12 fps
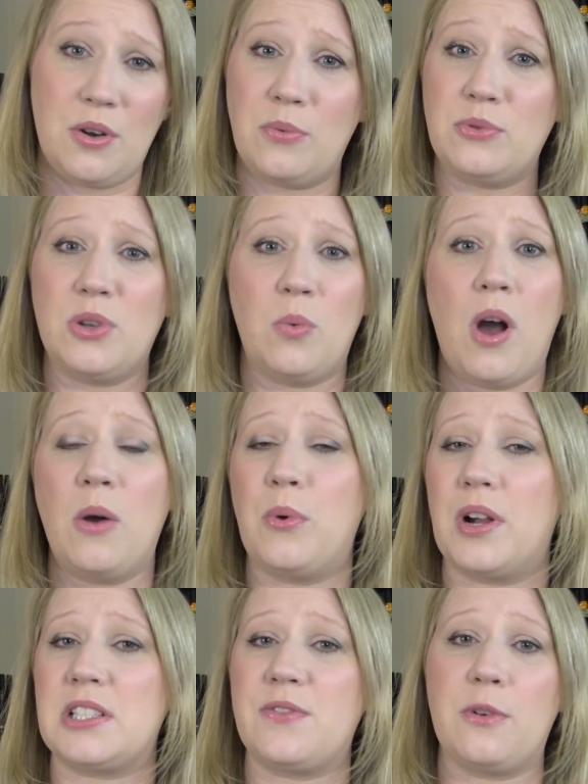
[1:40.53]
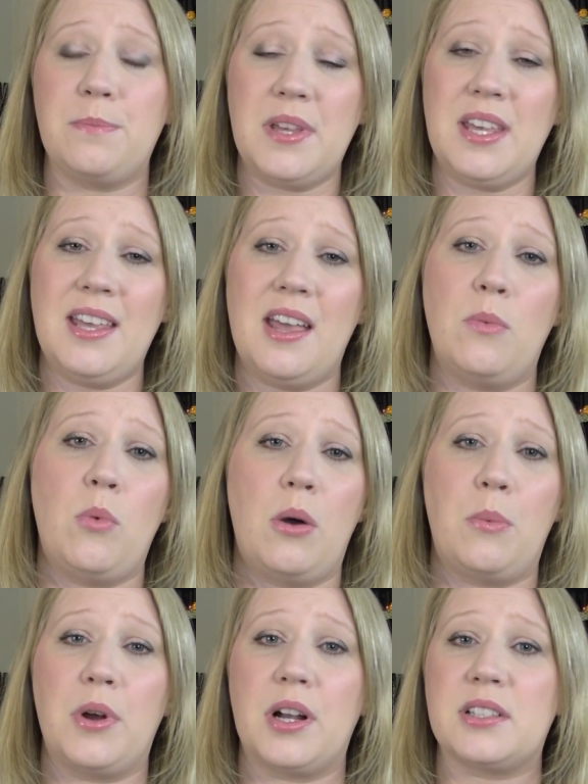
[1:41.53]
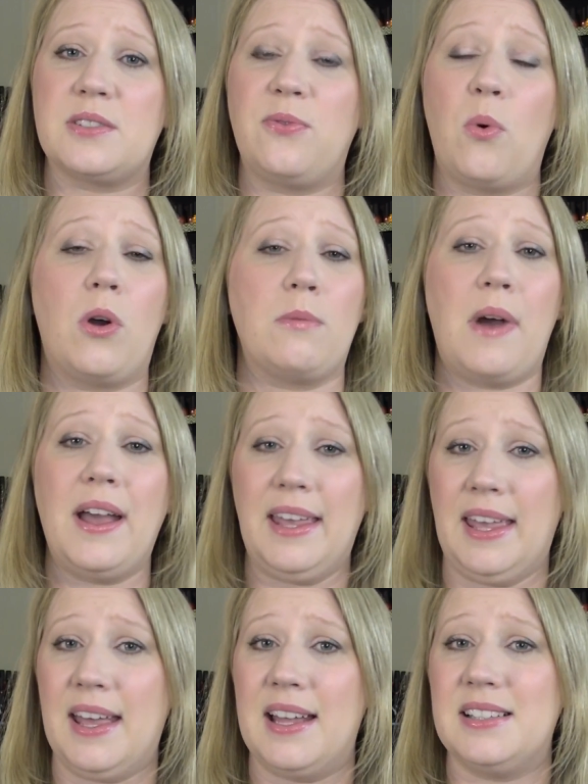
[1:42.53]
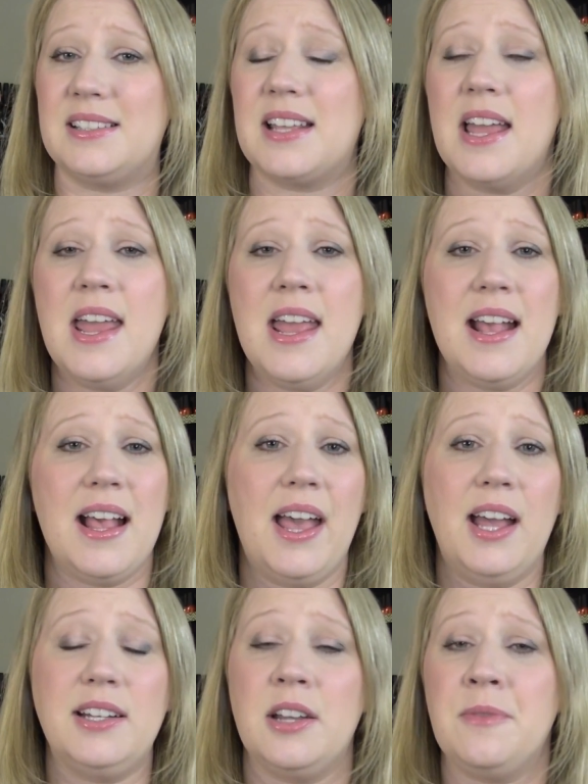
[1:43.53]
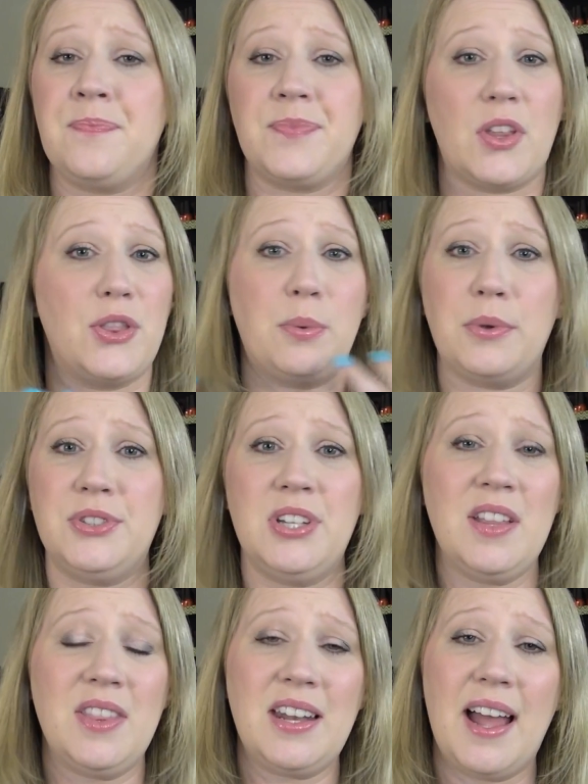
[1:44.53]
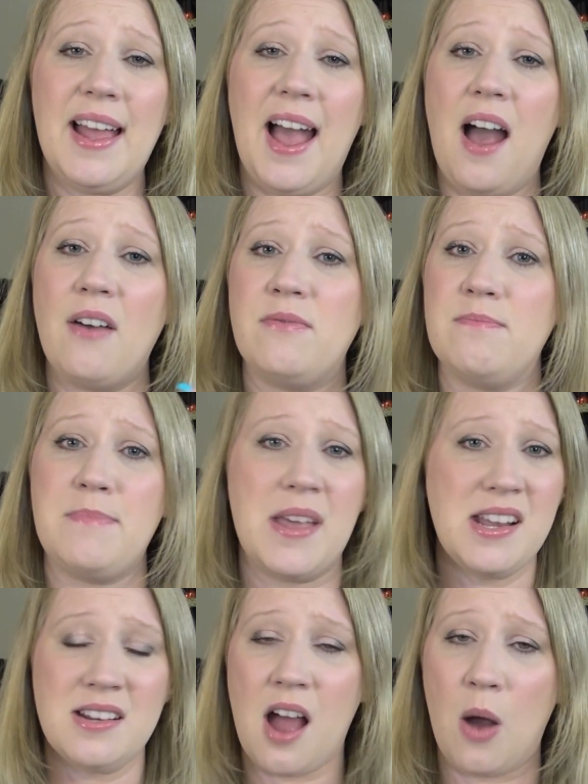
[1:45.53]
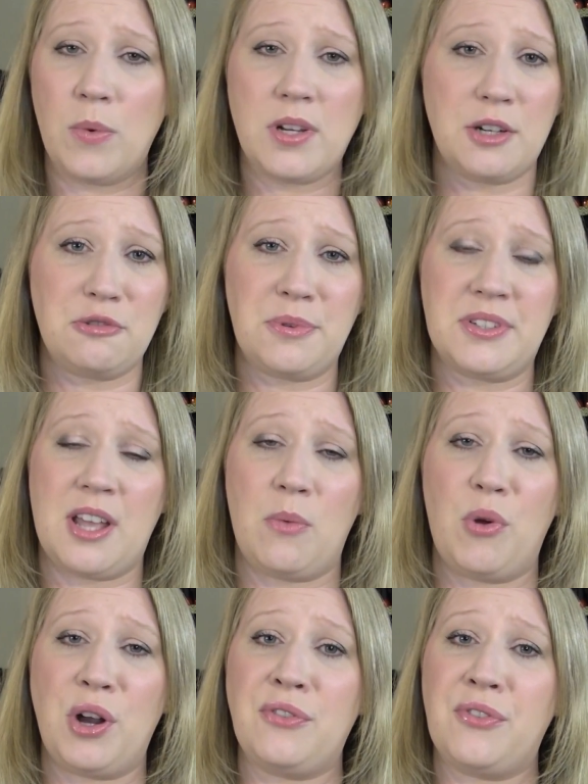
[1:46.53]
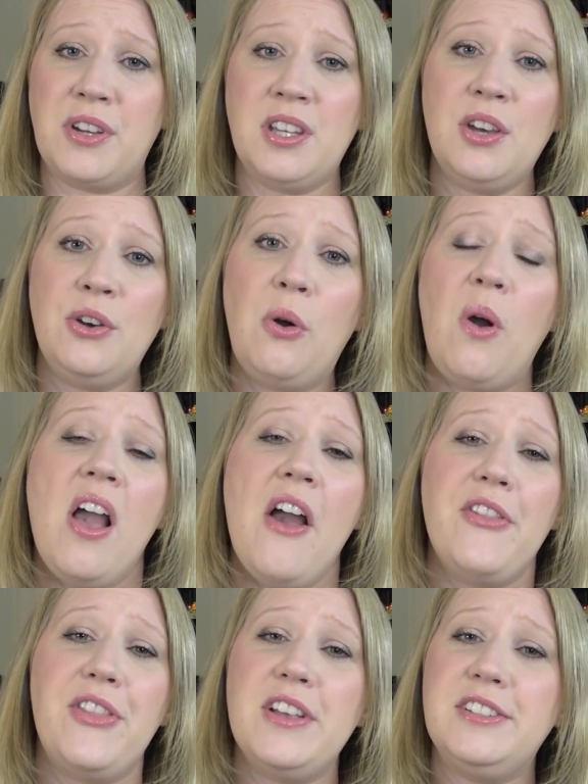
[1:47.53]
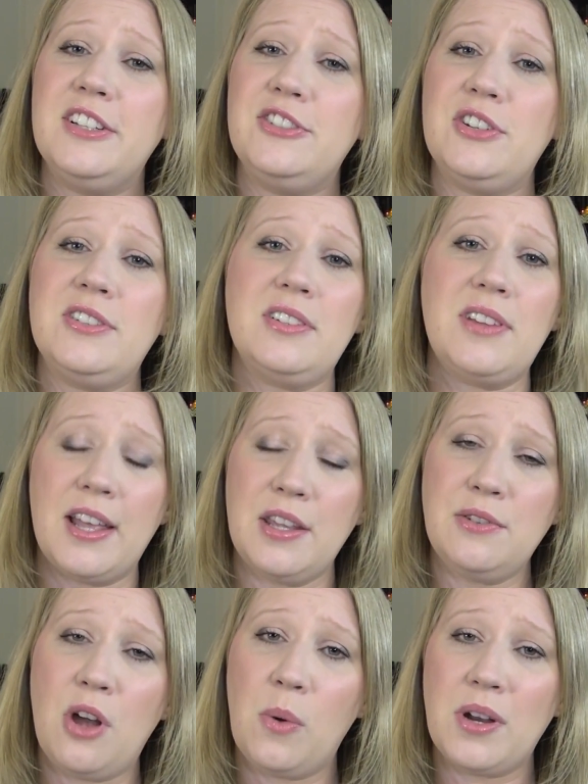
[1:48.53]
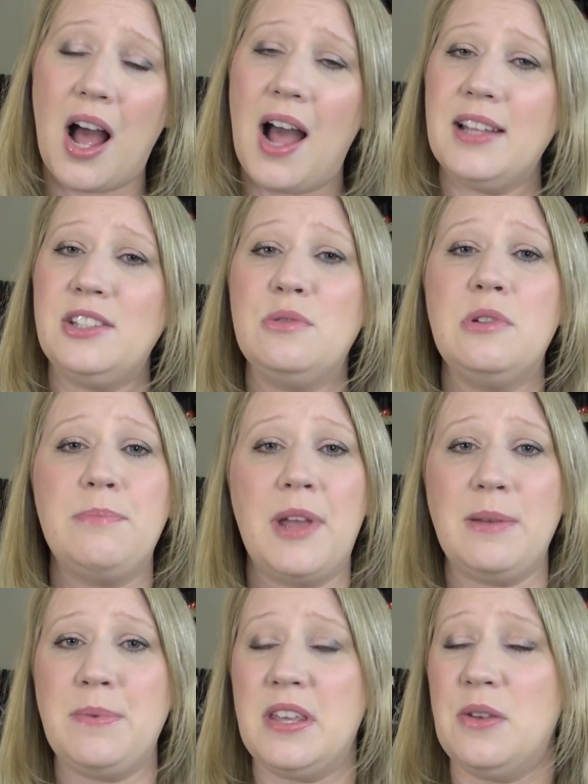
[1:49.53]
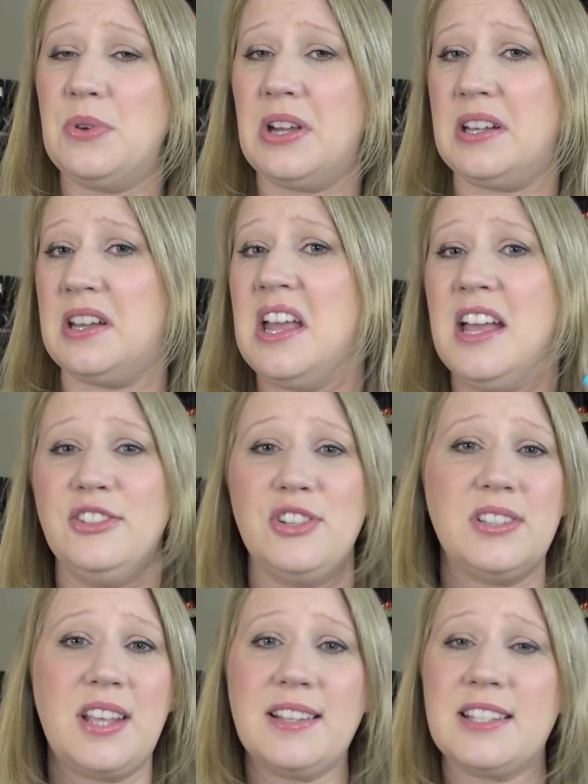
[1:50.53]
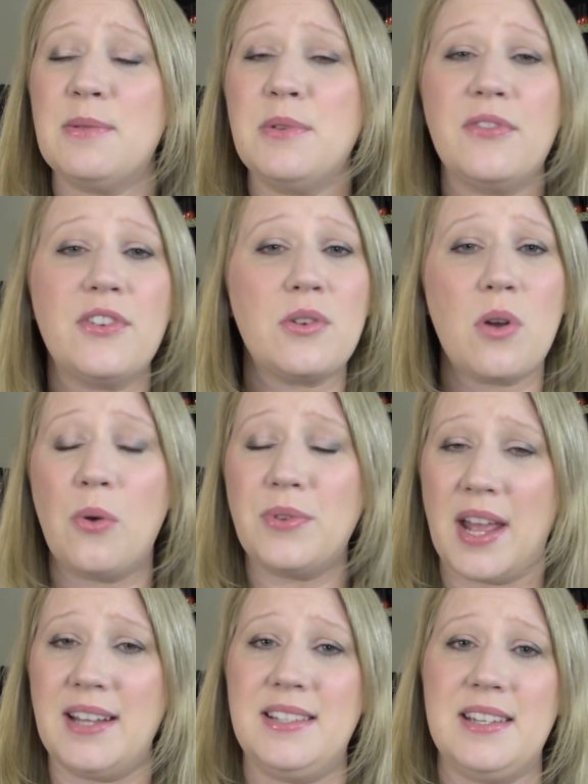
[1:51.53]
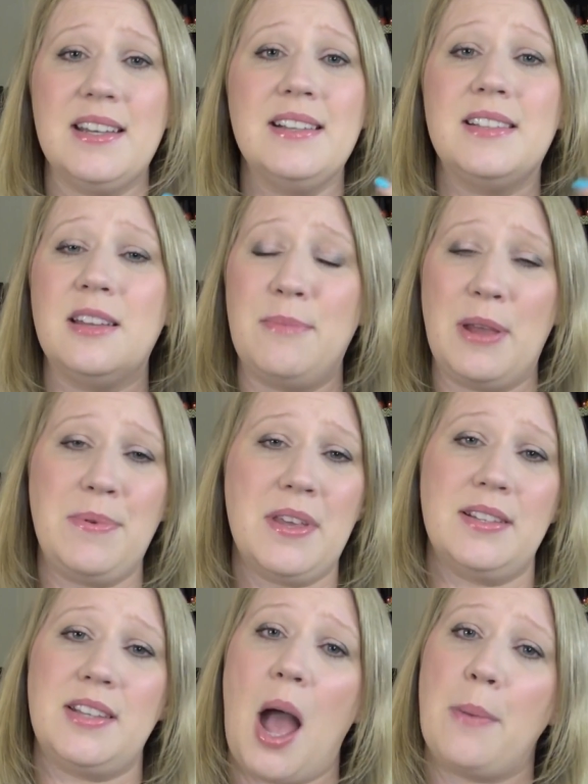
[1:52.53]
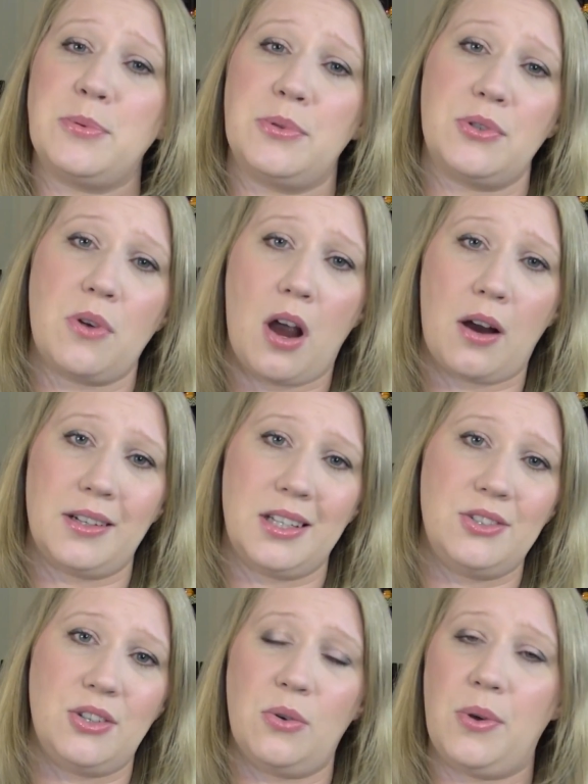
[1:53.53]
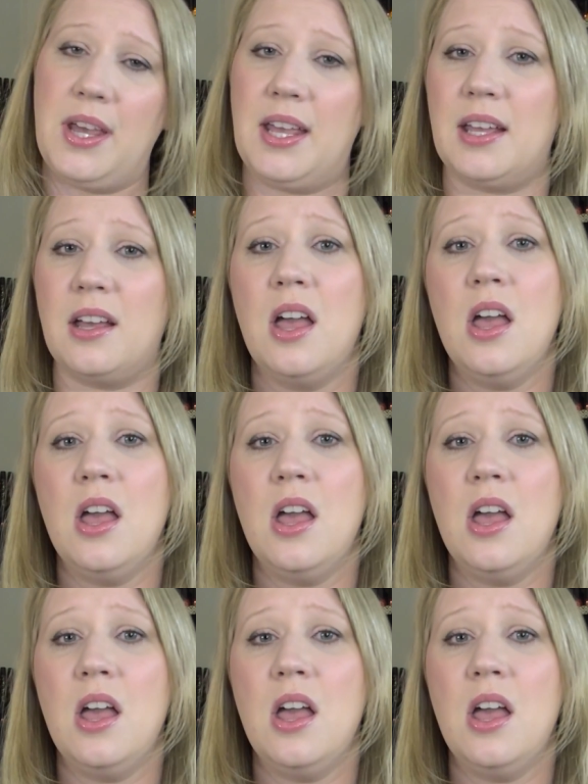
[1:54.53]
to what works for me and what works for my hands. And the routine that I have may not 100% work for you. This is just to let you know what I do, and maybe you can just get some of your own ideas and maybe adapt what you're already doing